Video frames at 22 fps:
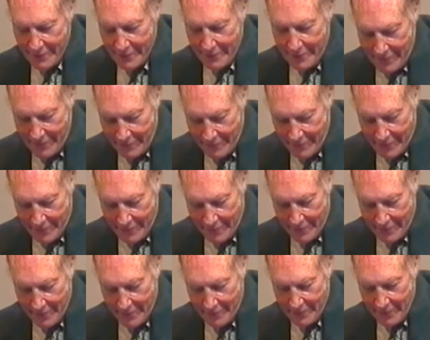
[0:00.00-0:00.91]

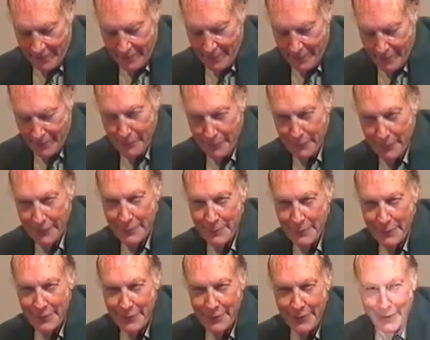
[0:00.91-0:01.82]
levies will
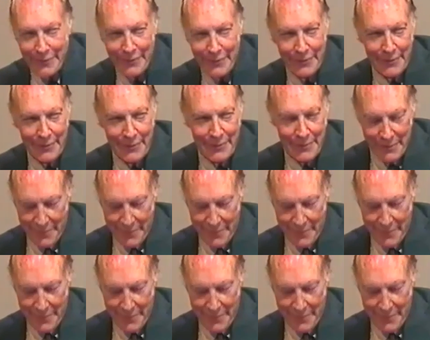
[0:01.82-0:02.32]
emerge